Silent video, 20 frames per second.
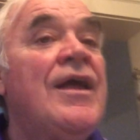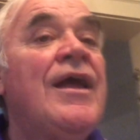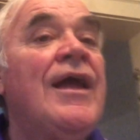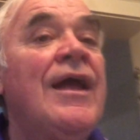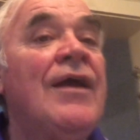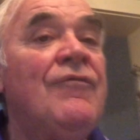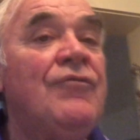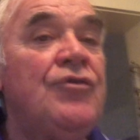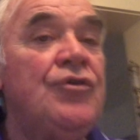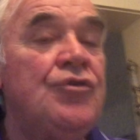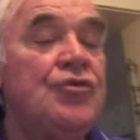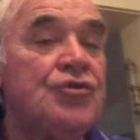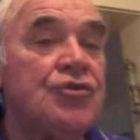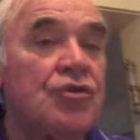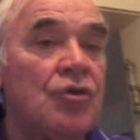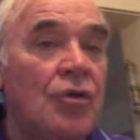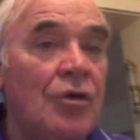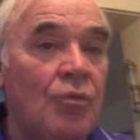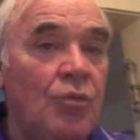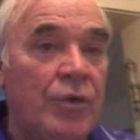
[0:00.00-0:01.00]
If you
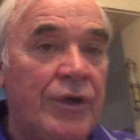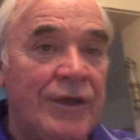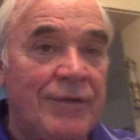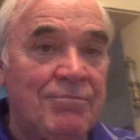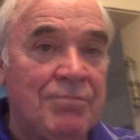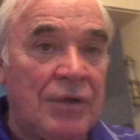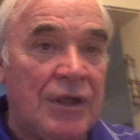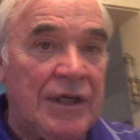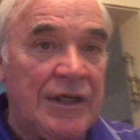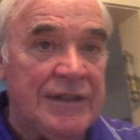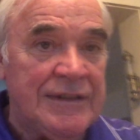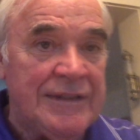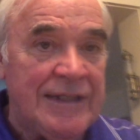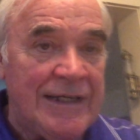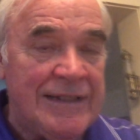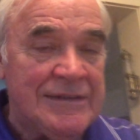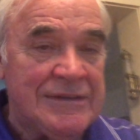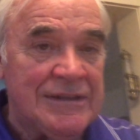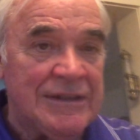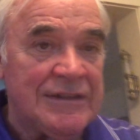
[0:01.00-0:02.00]
start winning blind
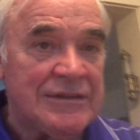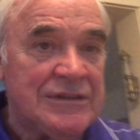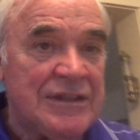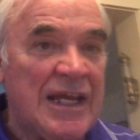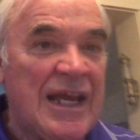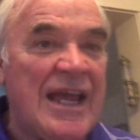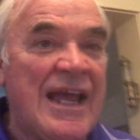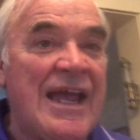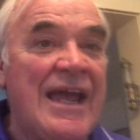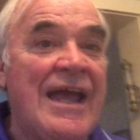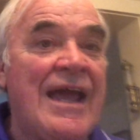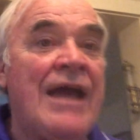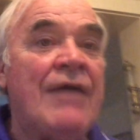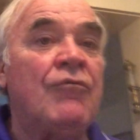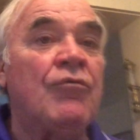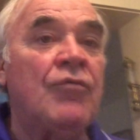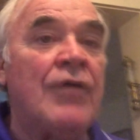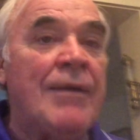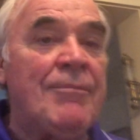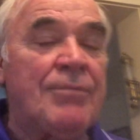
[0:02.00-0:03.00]
tastings
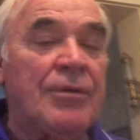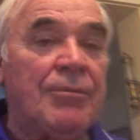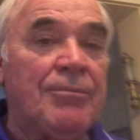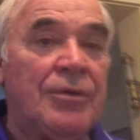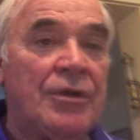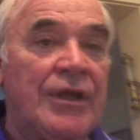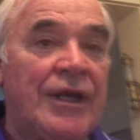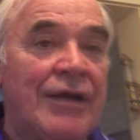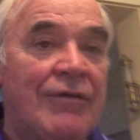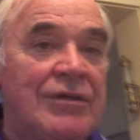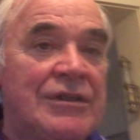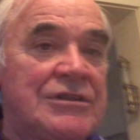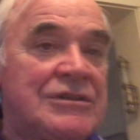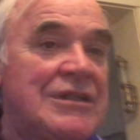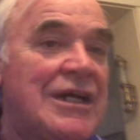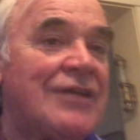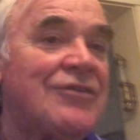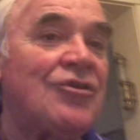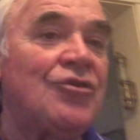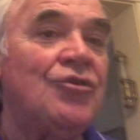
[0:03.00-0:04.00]
at reputable areas,
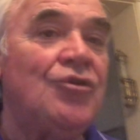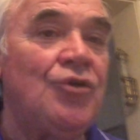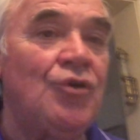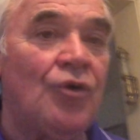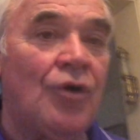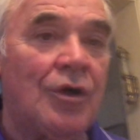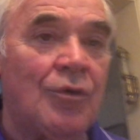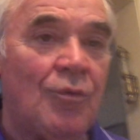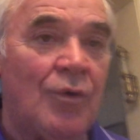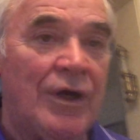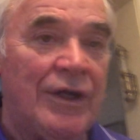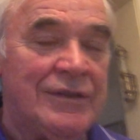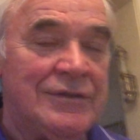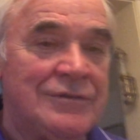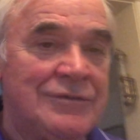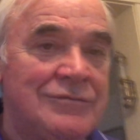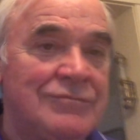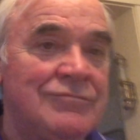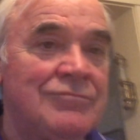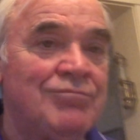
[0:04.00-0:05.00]
not the New York wine
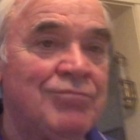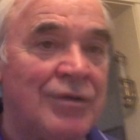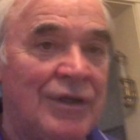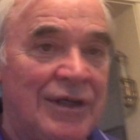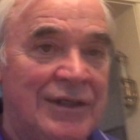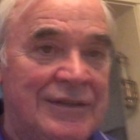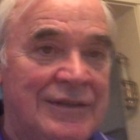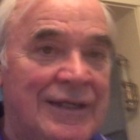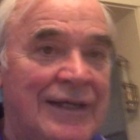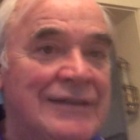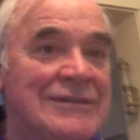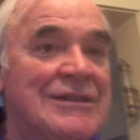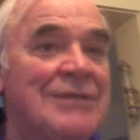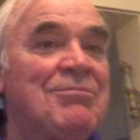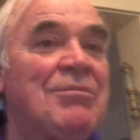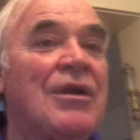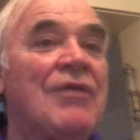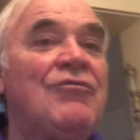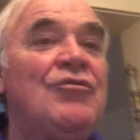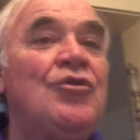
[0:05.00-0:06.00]
blind tasting,
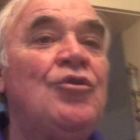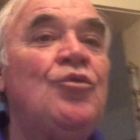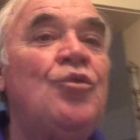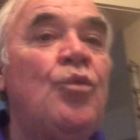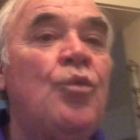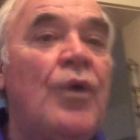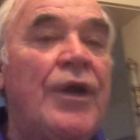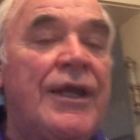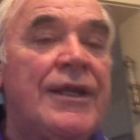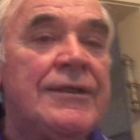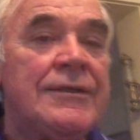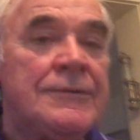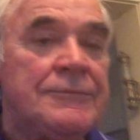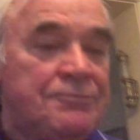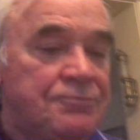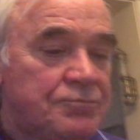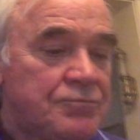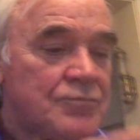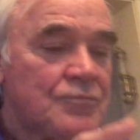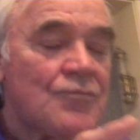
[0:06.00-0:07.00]
but if you win
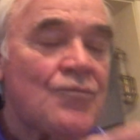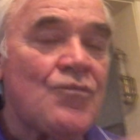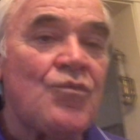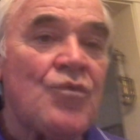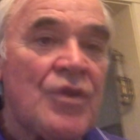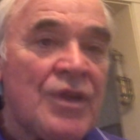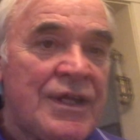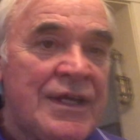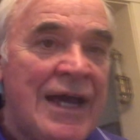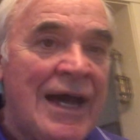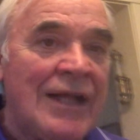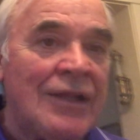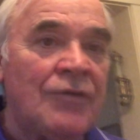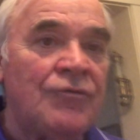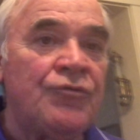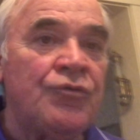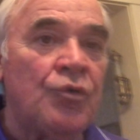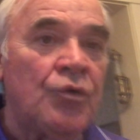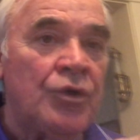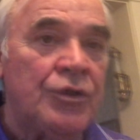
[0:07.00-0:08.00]

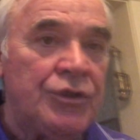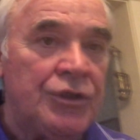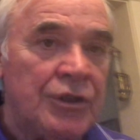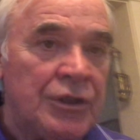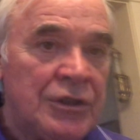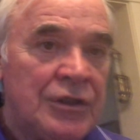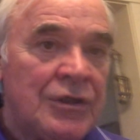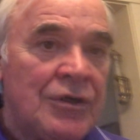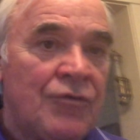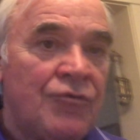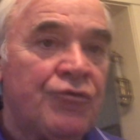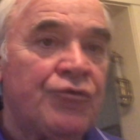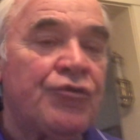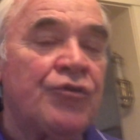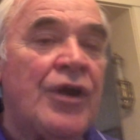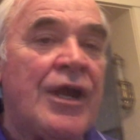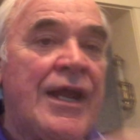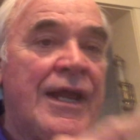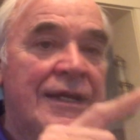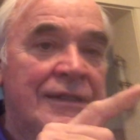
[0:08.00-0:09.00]
California,
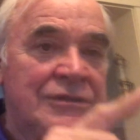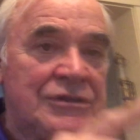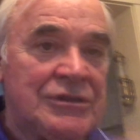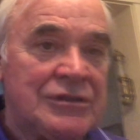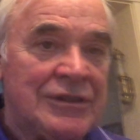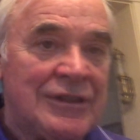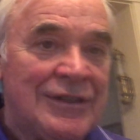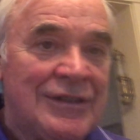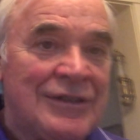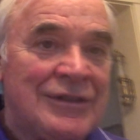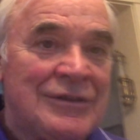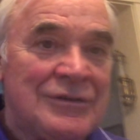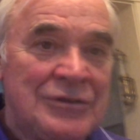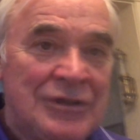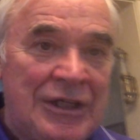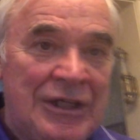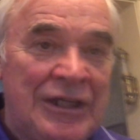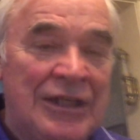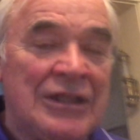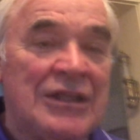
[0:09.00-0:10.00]
France,
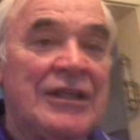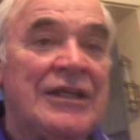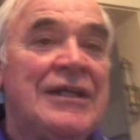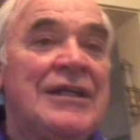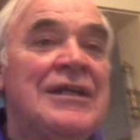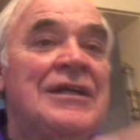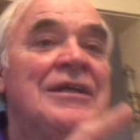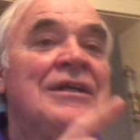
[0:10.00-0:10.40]
Italy,